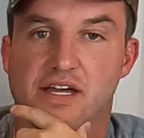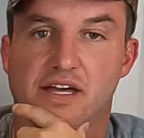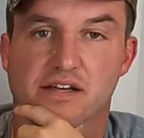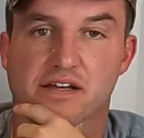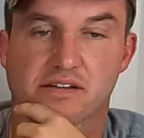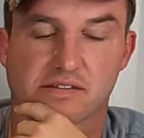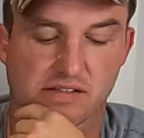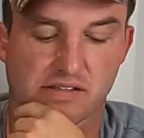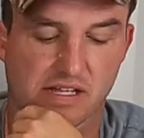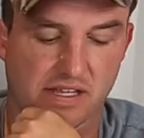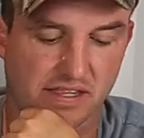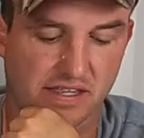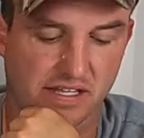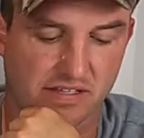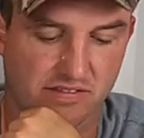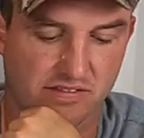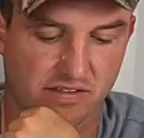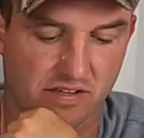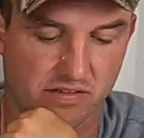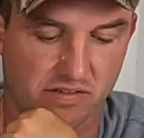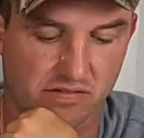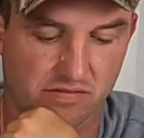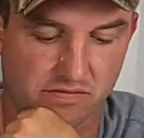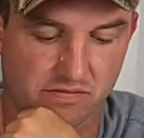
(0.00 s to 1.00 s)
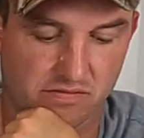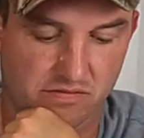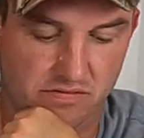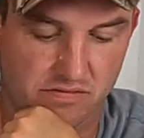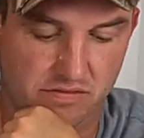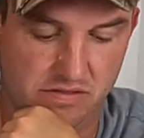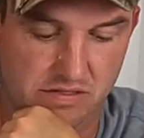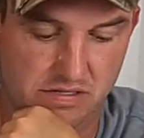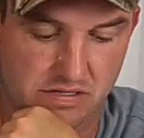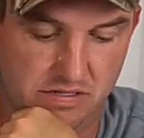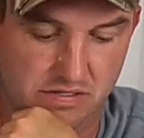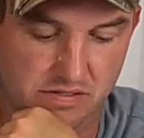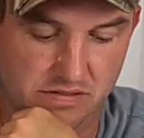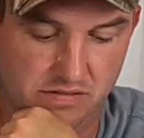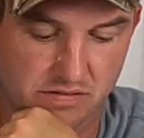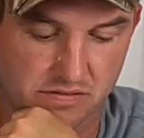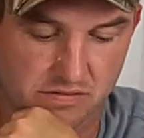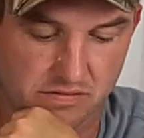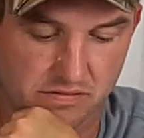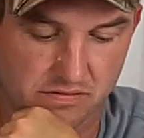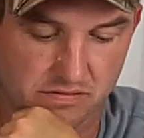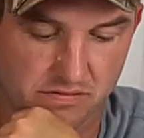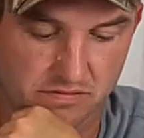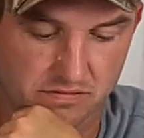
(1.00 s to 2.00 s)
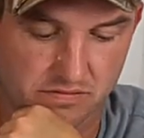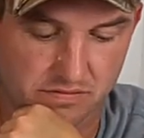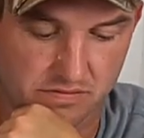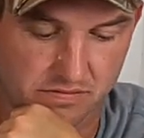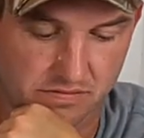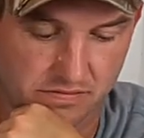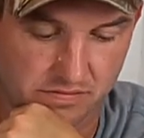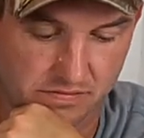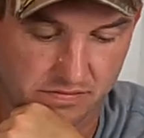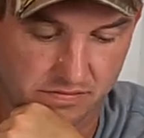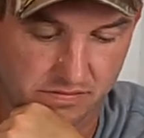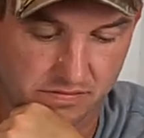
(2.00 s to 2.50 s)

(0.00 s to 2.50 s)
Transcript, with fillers: Yeah, I think so. Be. This is a